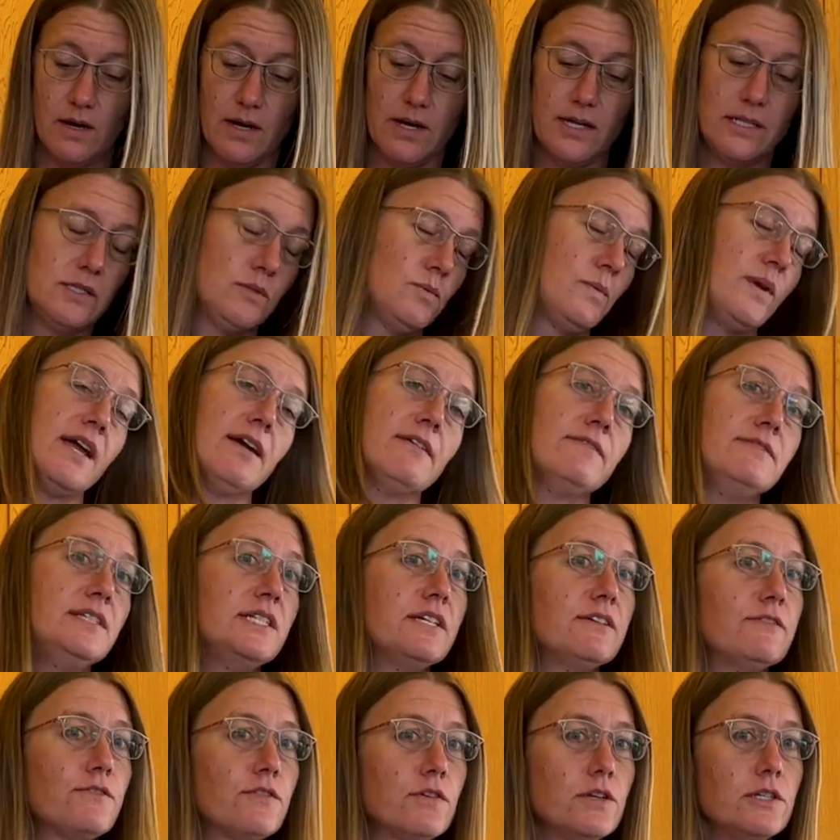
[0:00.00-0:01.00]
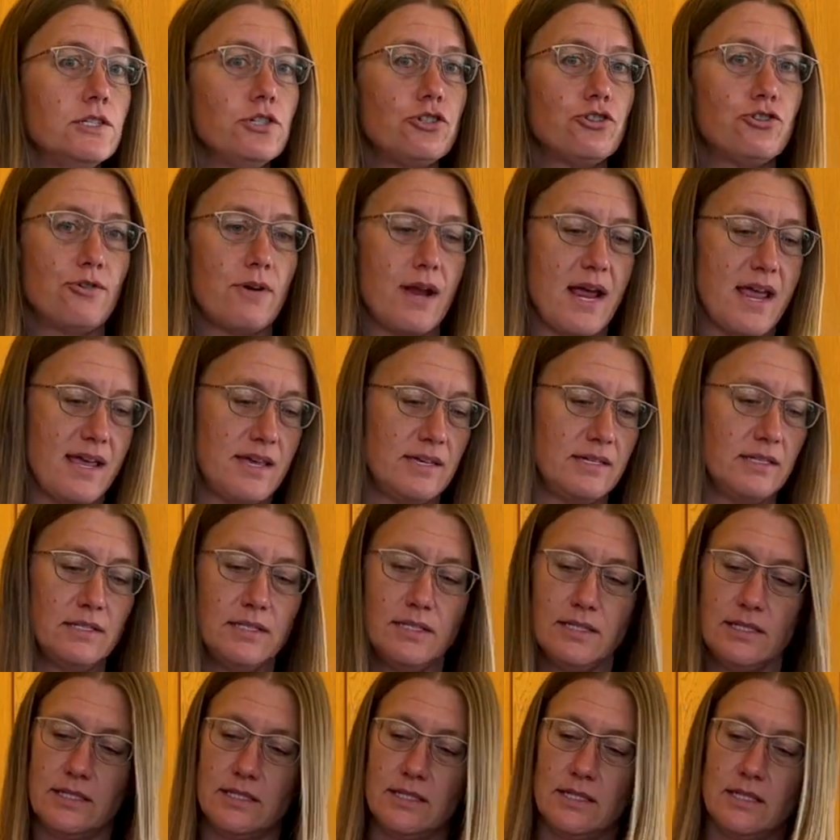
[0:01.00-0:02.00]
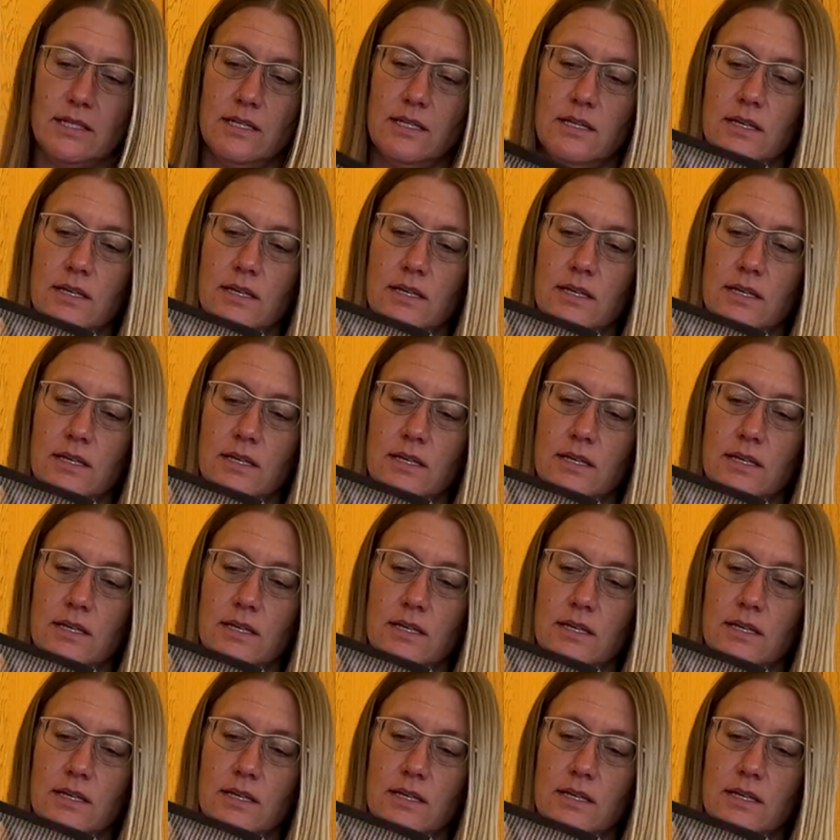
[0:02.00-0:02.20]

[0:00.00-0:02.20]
is we have different trays